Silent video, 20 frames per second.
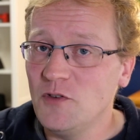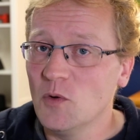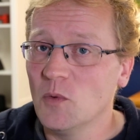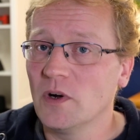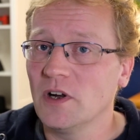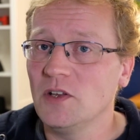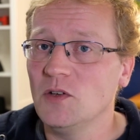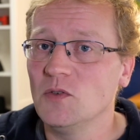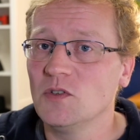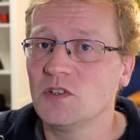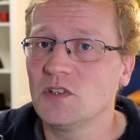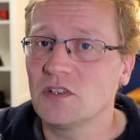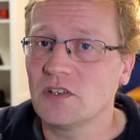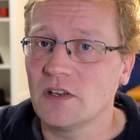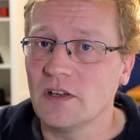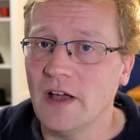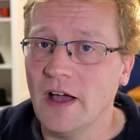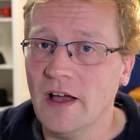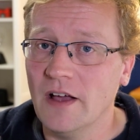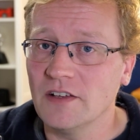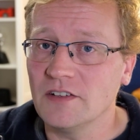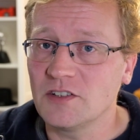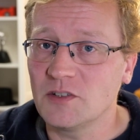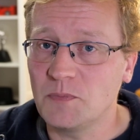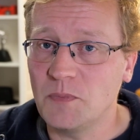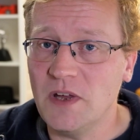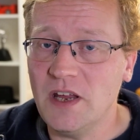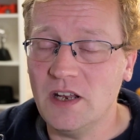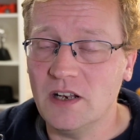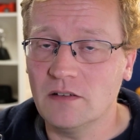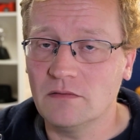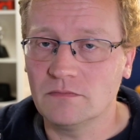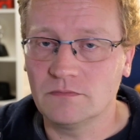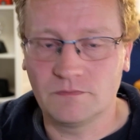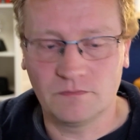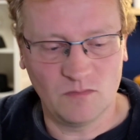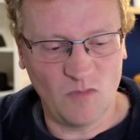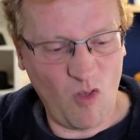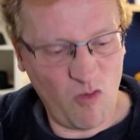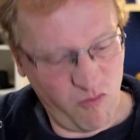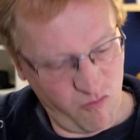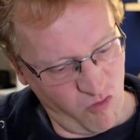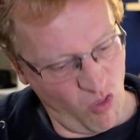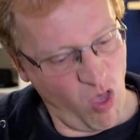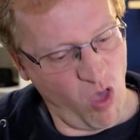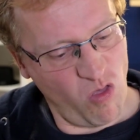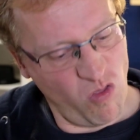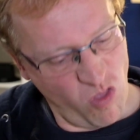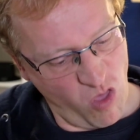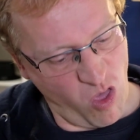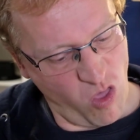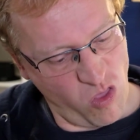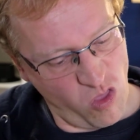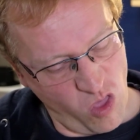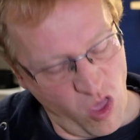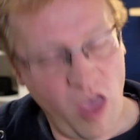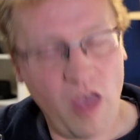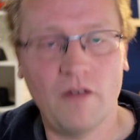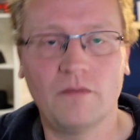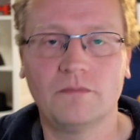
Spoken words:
want to use speed with